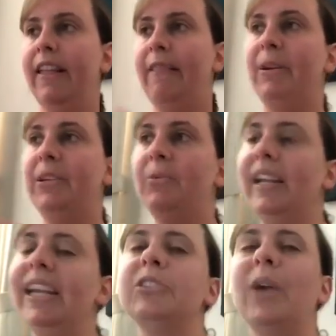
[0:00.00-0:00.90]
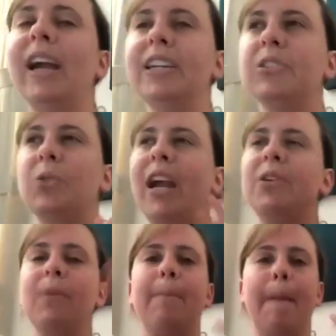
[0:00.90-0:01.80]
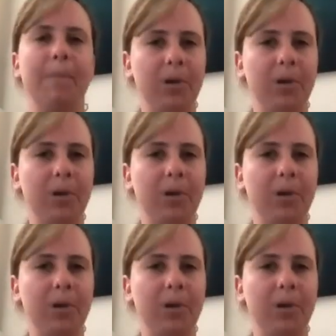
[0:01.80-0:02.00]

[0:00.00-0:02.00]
while you're reading it, try to remember